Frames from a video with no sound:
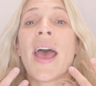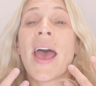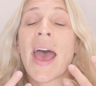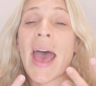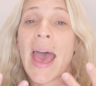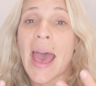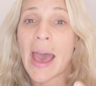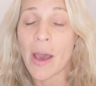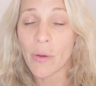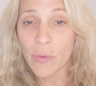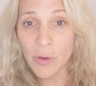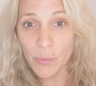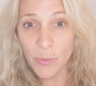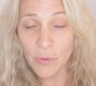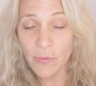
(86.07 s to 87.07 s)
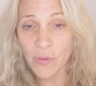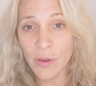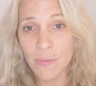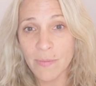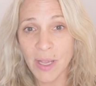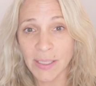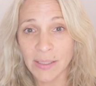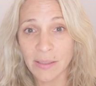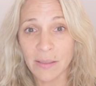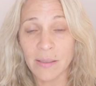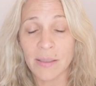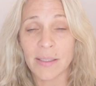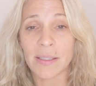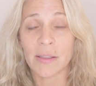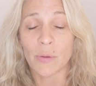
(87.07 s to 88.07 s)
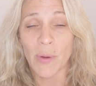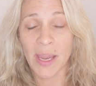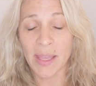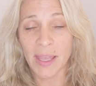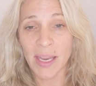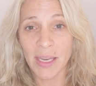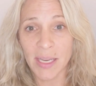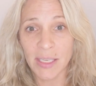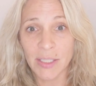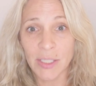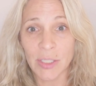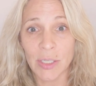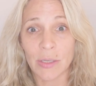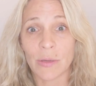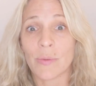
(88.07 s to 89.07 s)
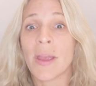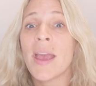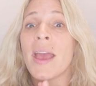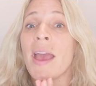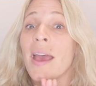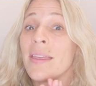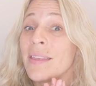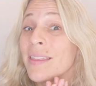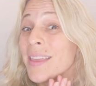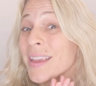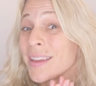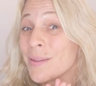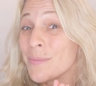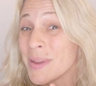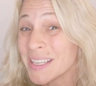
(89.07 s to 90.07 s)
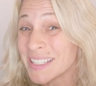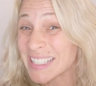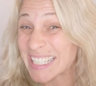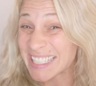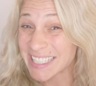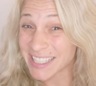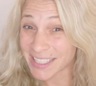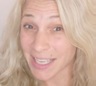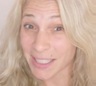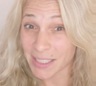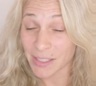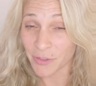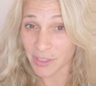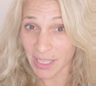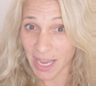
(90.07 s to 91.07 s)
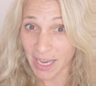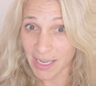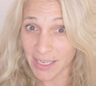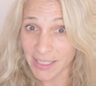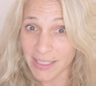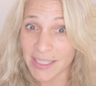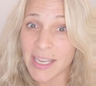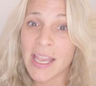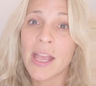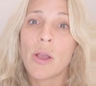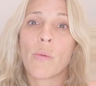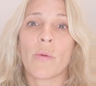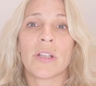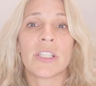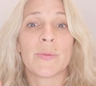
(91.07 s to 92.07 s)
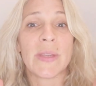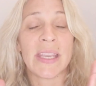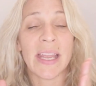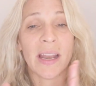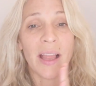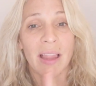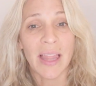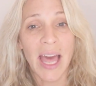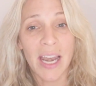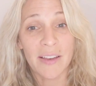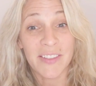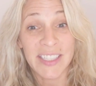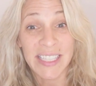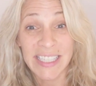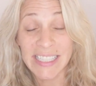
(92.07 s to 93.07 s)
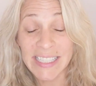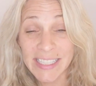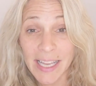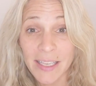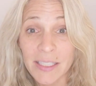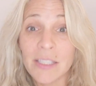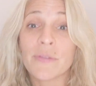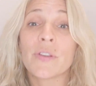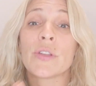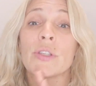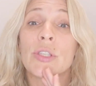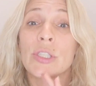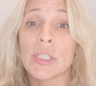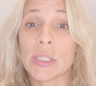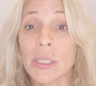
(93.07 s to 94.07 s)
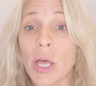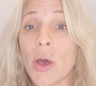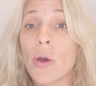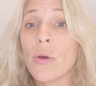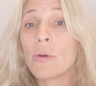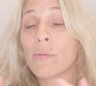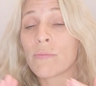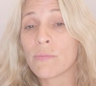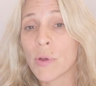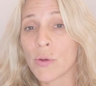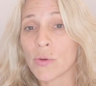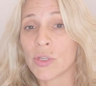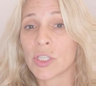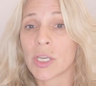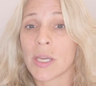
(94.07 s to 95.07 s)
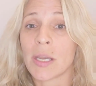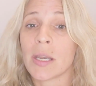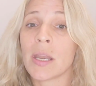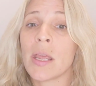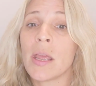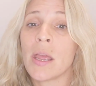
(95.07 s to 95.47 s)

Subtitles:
how to move their muscles the way they need to do, and that they can be successful at it. Once we get a lot of successful slow motion